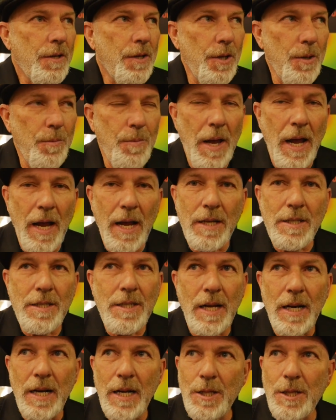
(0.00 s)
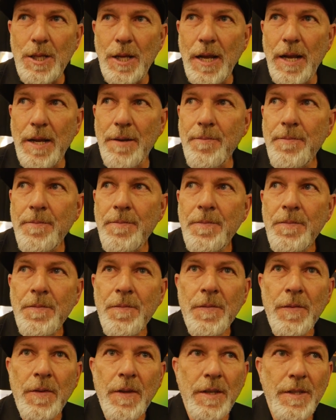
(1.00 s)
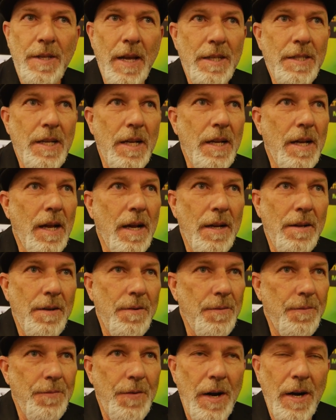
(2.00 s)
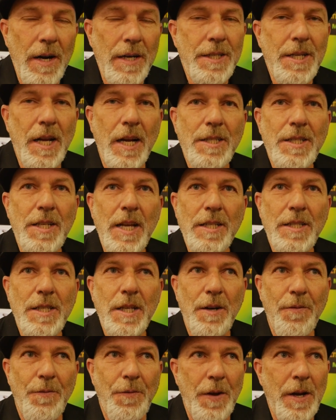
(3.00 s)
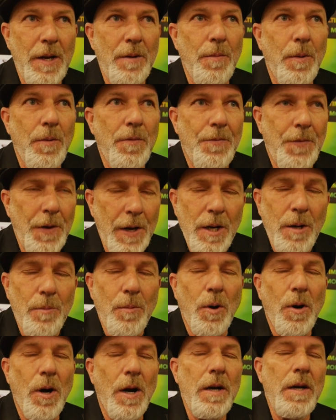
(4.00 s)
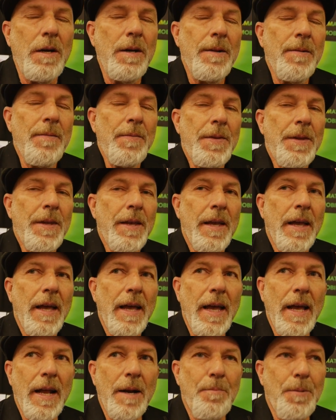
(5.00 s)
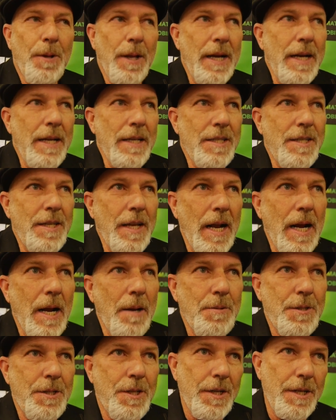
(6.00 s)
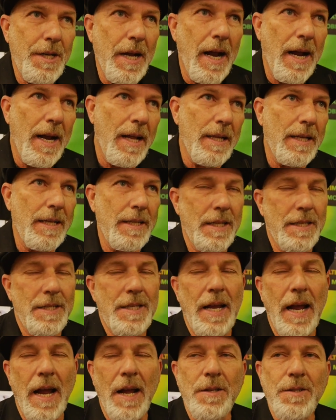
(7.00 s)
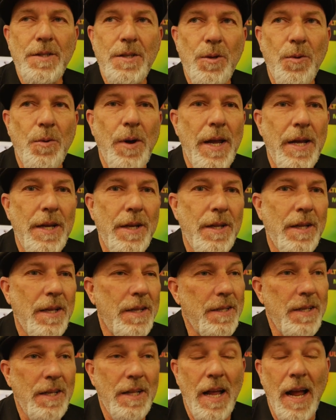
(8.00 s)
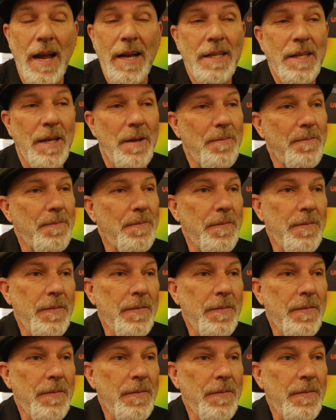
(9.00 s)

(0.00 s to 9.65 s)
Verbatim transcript: Cubase, anything. It has a very touch-sensitive fingerboard and plenty of setups to dial in the sounds the way you, you like them.